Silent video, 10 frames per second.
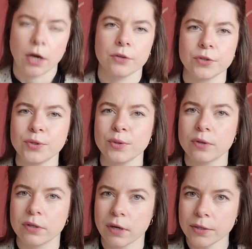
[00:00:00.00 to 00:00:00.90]
Although you
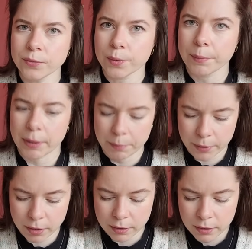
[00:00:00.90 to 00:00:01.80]
can't
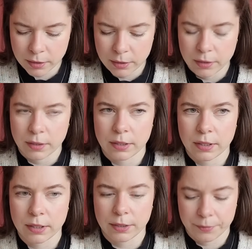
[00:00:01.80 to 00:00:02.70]
remember
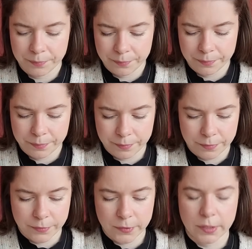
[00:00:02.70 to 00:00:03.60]

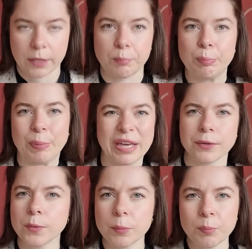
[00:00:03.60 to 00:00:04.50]
the
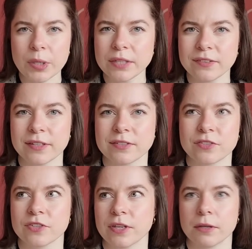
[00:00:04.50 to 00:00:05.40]
pattern repeat,
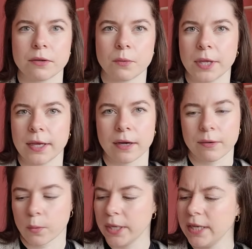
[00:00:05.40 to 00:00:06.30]
it's
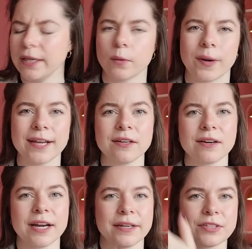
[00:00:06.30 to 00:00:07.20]
really
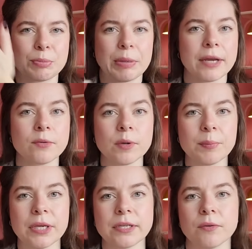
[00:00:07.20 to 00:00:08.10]
irregular and it's a pattern
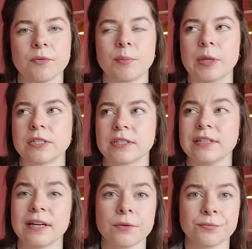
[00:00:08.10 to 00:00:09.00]
repeat of basically
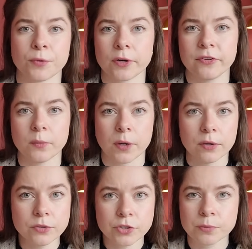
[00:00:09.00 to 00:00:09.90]
like 40
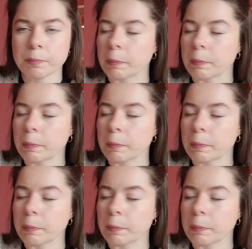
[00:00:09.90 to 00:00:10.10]
rows